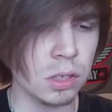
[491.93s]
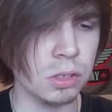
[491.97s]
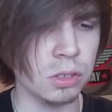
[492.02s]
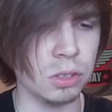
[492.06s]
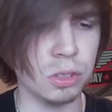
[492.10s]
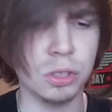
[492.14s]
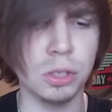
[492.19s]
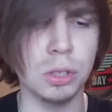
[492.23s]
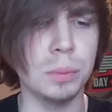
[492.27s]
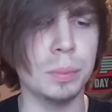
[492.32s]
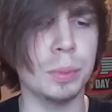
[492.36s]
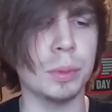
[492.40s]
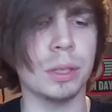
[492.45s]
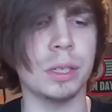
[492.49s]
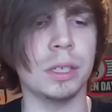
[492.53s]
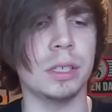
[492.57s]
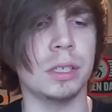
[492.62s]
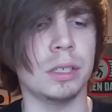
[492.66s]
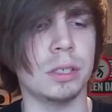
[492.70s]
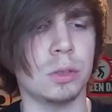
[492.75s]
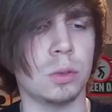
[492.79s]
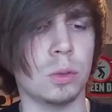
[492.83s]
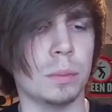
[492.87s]
super
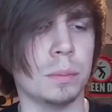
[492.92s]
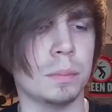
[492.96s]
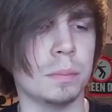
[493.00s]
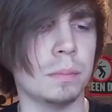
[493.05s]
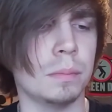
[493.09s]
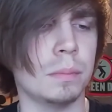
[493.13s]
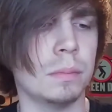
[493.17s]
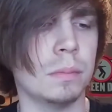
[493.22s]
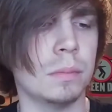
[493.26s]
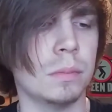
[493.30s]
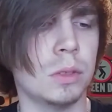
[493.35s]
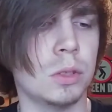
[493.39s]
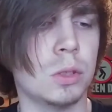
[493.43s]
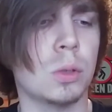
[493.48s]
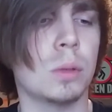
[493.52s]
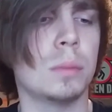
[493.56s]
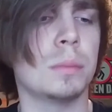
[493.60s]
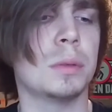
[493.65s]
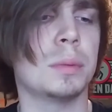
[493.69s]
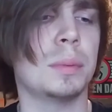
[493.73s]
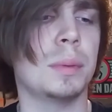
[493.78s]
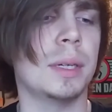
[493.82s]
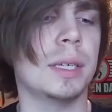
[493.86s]
into Storm
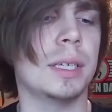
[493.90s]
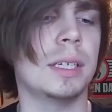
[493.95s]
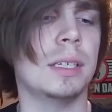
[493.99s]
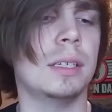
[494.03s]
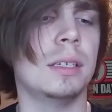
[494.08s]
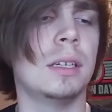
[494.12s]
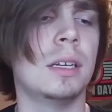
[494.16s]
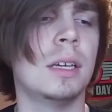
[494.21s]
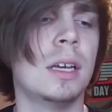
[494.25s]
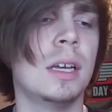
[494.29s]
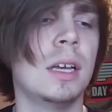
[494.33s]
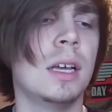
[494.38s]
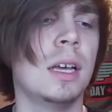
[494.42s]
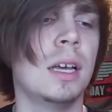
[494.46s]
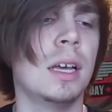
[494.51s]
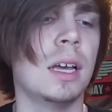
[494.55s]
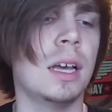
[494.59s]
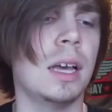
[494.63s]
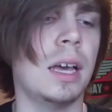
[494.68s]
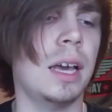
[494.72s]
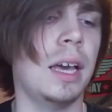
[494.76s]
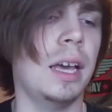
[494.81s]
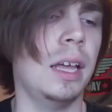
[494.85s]
Spriggan,
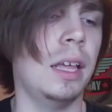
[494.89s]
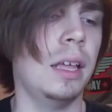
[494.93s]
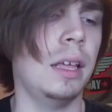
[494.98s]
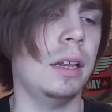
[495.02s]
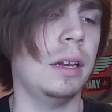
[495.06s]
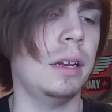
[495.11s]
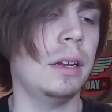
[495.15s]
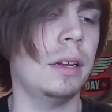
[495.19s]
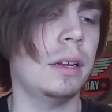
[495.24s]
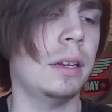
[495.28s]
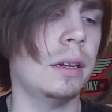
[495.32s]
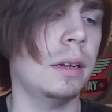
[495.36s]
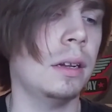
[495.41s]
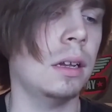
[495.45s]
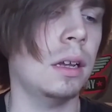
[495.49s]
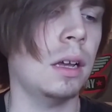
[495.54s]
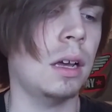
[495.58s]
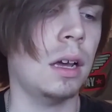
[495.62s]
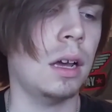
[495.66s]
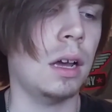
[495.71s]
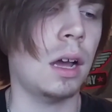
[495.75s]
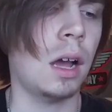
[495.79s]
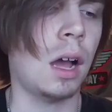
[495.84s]
and
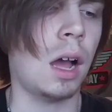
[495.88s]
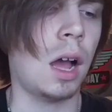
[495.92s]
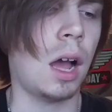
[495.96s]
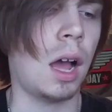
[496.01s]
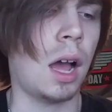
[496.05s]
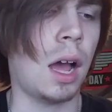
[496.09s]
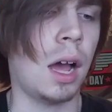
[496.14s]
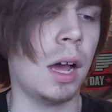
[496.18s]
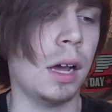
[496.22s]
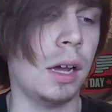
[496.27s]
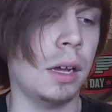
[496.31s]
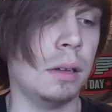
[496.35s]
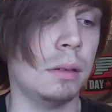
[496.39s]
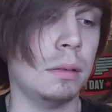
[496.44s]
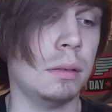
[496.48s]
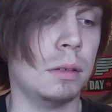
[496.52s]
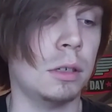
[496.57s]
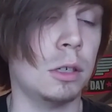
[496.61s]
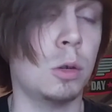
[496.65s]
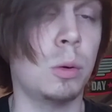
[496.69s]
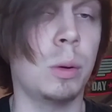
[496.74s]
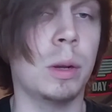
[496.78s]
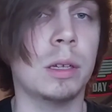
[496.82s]
I
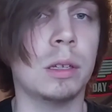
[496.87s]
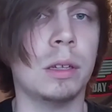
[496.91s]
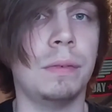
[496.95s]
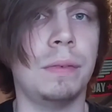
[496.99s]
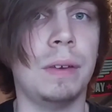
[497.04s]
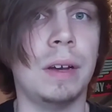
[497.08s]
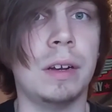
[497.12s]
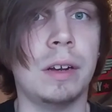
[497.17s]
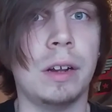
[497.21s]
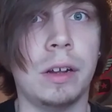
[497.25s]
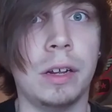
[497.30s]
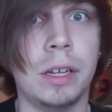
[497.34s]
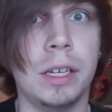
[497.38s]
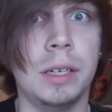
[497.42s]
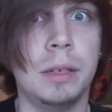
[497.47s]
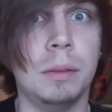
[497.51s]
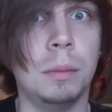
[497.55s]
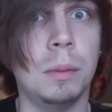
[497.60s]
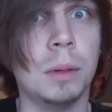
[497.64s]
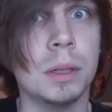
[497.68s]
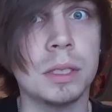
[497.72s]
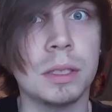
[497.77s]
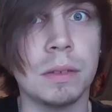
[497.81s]
quickly found out he
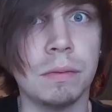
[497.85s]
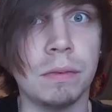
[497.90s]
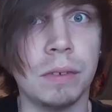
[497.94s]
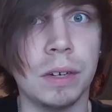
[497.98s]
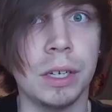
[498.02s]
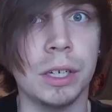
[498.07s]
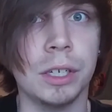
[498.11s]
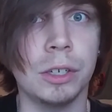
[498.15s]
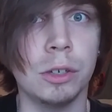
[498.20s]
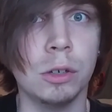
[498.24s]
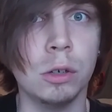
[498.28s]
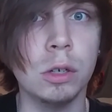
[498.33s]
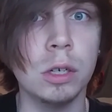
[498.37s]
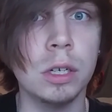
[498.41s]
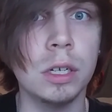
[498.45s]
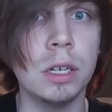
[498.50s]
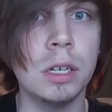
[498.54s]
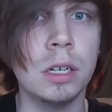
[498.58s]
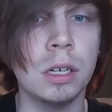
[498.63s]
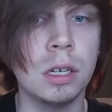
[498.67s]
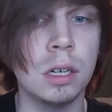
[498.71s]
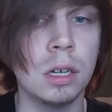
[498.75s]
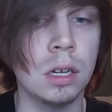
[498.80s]
wasn't very
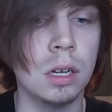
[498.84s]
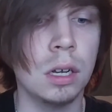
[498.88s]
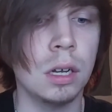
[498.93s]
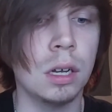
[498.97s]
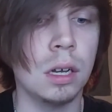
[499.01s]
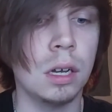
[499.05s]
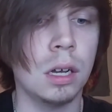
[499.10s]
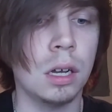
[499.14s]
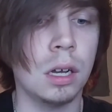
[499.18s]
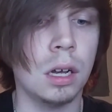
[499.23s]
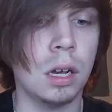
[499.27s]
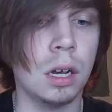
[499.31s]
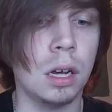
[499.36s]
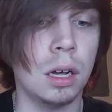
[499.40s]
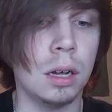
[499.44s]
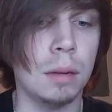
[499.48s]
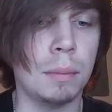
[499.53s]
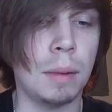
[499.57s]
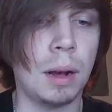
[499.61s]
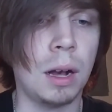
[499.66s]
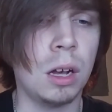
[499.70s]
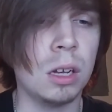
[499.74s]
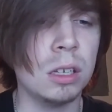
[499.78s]
good.
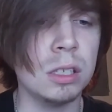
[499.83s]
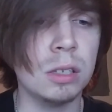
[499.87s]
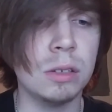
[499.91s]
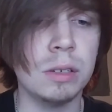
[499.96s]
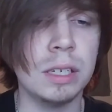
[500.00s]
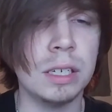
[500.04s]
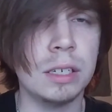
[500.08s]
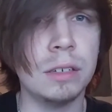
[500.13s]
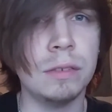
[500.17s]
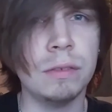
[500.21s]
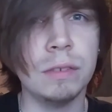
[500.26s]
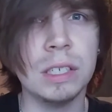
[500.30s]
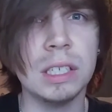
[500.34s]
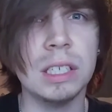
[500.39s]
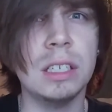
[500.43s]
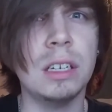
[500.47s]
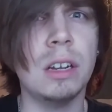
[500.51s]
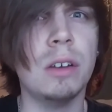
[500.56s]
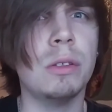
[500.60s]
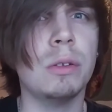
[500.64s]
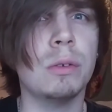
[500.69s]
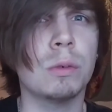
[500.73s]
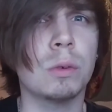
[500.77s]
I also didn't really
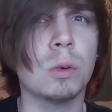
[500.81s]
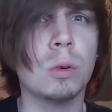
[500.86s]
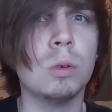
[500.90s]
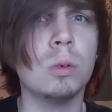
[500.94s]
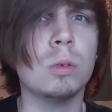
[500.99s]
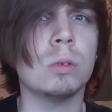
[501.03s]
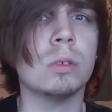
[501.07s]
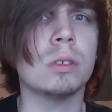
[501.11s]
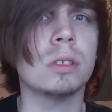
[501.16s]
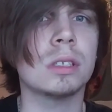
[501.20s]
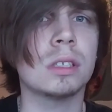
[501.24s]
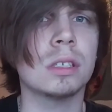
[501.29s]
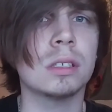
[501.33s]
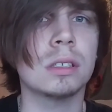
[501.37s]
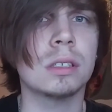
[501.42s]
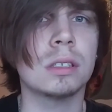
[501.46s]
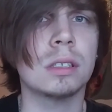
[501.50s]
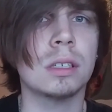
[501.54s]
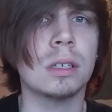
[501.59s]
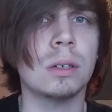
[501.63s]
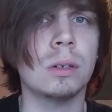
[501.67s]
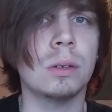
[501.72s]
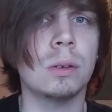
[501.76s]
know the rules,
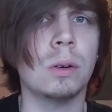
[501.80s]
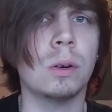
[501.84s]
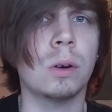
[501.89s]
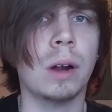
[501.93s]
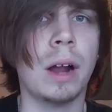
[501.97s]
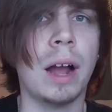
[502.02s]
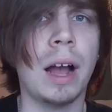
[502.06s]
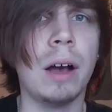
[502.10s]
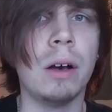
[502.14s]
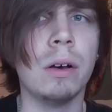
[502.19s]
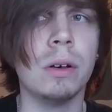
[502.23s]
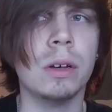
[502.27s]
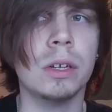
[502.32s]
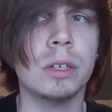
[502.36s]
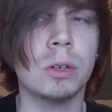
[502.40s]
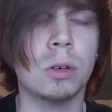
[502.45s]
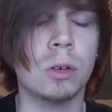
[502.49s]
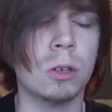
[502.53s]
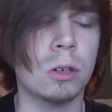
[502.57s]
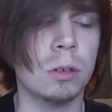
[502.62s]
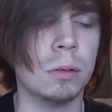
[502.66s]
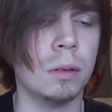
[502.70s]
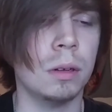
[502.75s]
or how a
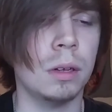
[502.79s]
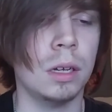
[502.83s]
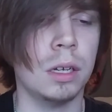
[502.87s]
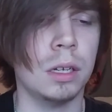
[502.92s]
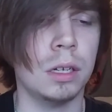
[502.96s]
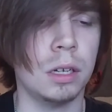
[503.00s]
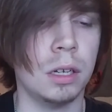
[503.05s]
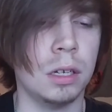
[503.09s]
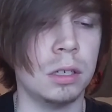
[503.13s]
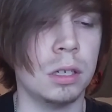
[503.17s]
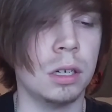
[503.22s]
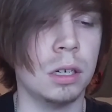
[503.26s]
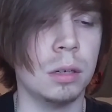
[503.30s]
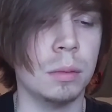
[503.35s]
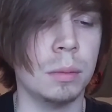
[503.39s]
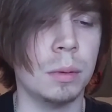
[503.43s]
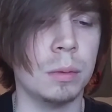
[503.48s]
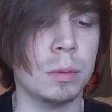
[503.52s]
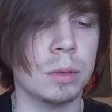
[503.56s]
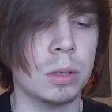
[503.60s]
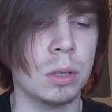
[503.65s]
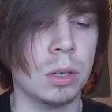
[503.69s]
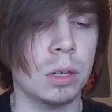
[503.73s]

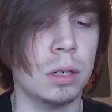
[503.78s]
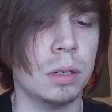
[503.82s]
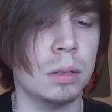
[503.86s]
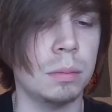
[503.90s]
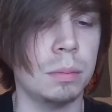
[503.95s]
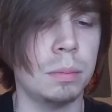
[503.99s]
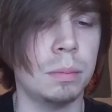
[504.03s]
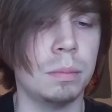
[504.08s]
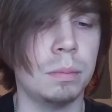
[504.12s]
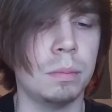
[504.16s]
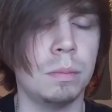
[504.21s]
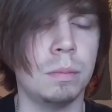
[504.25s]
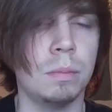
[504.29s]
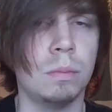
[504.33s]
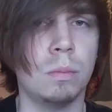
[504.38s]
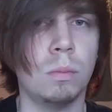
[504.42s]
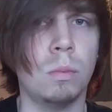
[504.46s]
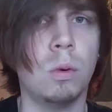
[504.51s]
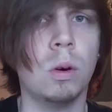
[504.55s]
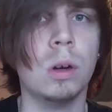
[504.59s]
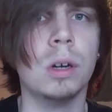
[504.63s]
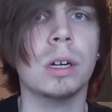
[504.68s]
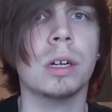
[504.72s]
tournament was gonna
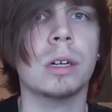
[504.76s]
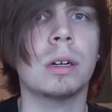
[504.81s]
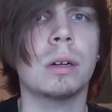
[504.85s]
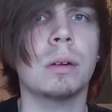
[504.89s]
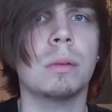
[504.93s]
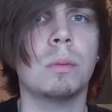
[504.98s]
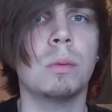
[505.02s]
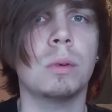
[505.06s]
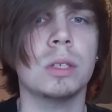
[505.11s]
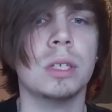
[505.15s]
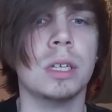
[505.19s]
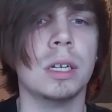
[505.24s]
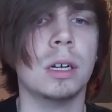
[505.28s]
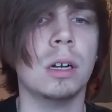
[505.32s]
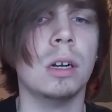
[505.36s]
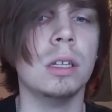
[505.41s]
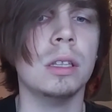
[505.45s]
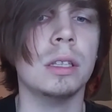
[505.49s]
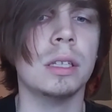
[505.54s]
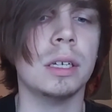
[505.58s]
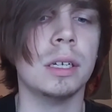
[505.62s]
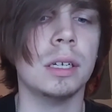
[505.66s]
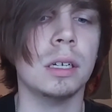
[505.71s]
work once I
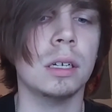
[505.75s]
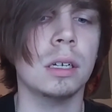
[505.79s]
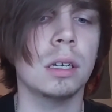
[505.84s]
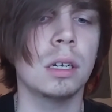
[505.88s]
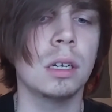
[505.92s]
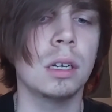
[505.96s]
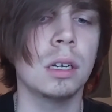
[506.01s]
got there.